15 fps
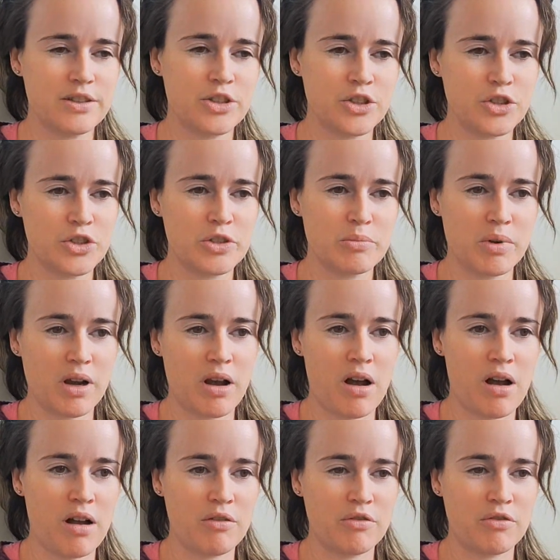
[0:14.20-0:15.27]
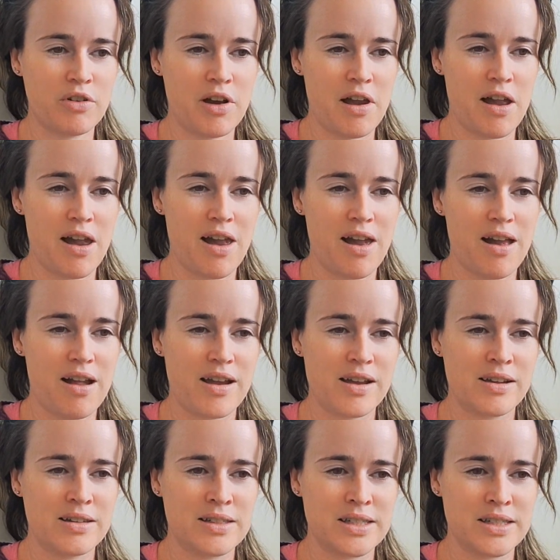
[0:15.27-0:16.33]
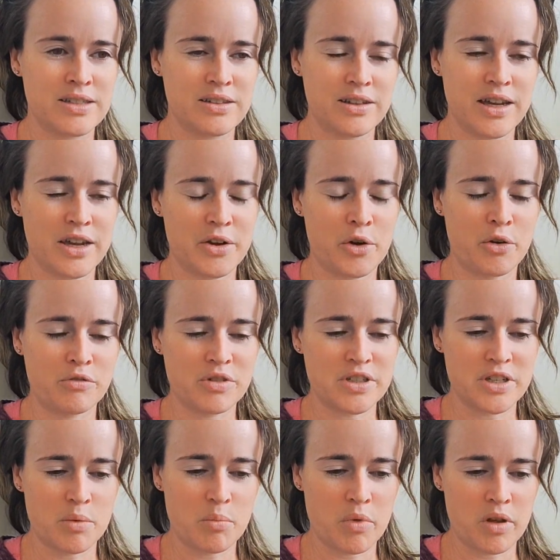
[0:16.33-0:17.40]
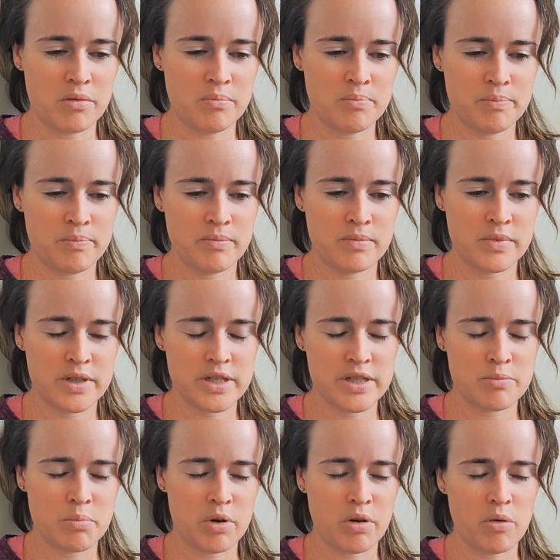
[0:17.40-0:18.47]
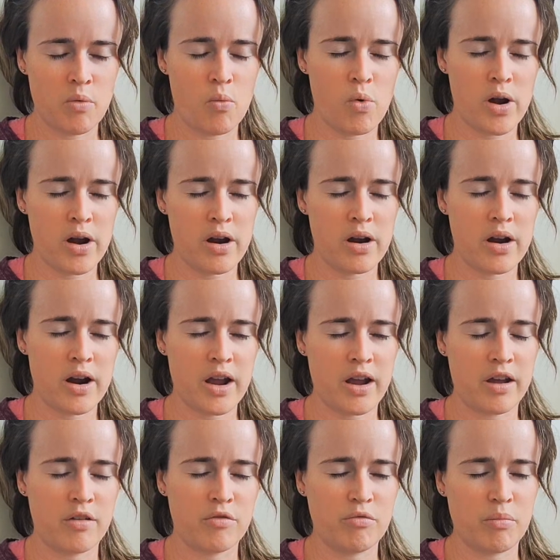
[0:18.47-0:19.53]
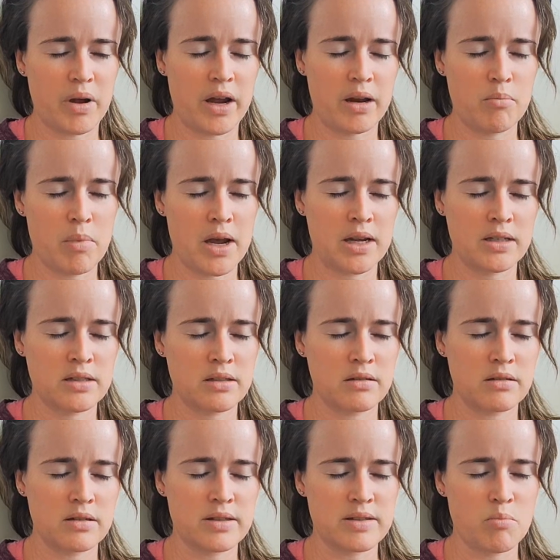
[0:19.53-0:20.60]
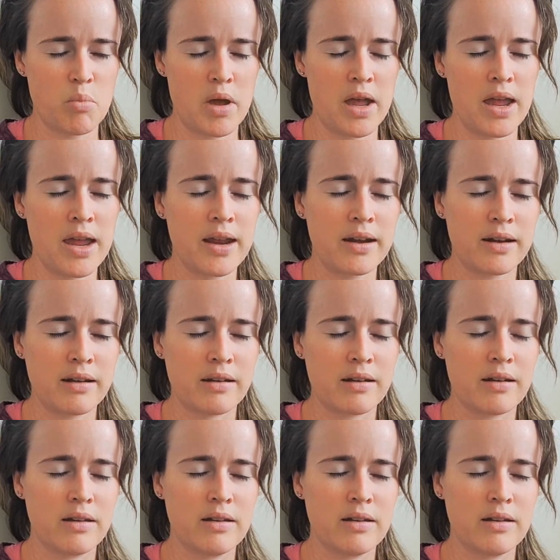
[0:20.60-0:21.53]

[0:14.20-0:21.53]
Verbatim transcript: Excuse my cough. Still getting over something. Spirit, where have my masculines been